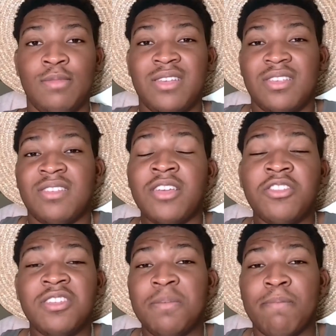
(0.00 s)
Because
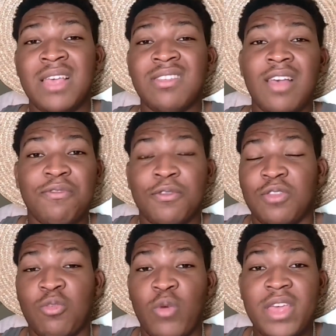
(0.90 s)
essentially, based off of
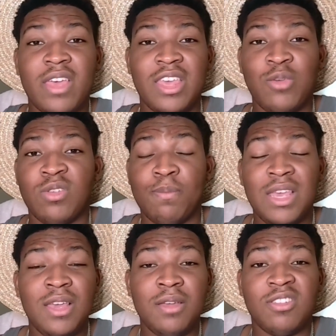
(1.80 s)
the way that he was
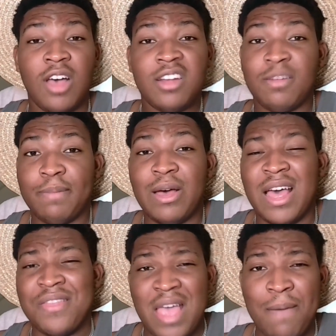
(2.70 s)
being talked about
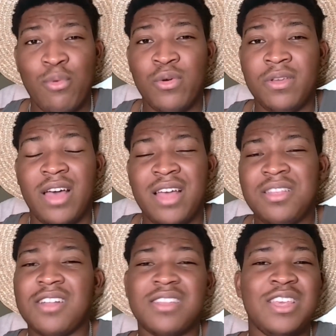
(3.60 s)
at that point, I
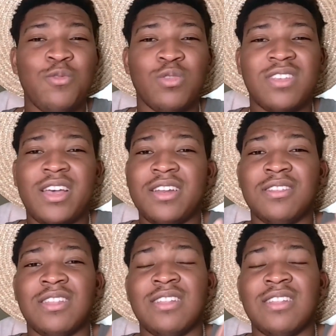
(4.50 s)
thought that he was kind of the